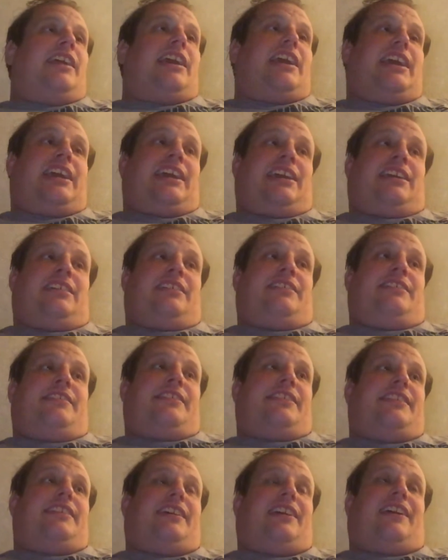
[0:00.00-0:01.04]

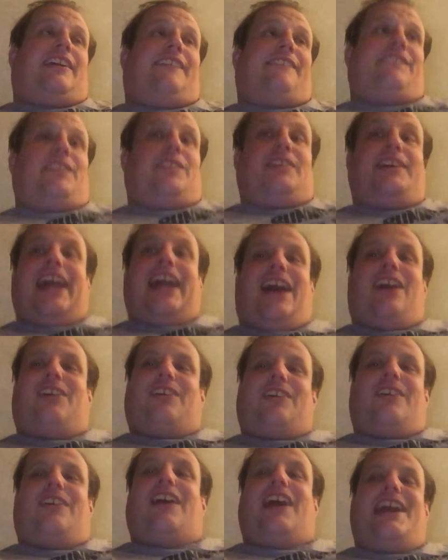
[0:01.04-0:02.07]
And without
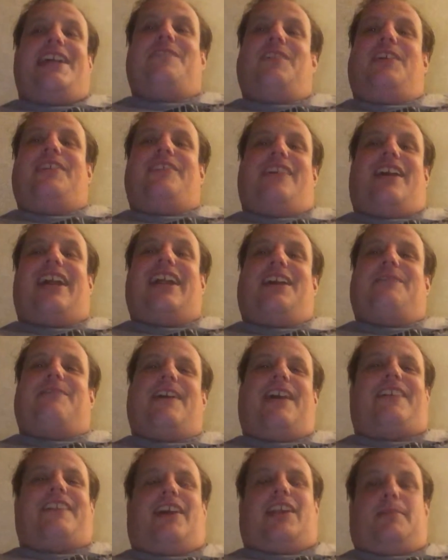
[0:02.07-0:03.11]
her, I would not have
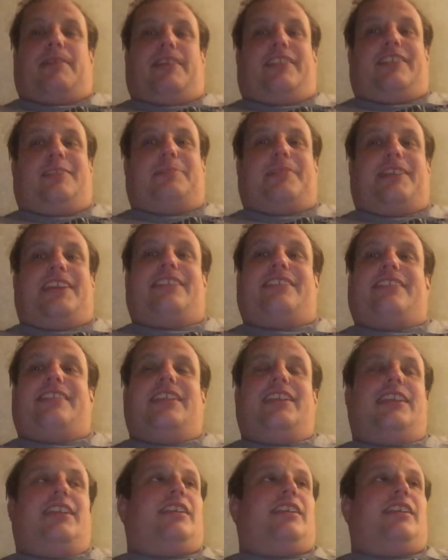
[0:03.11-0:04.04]
found out about this place.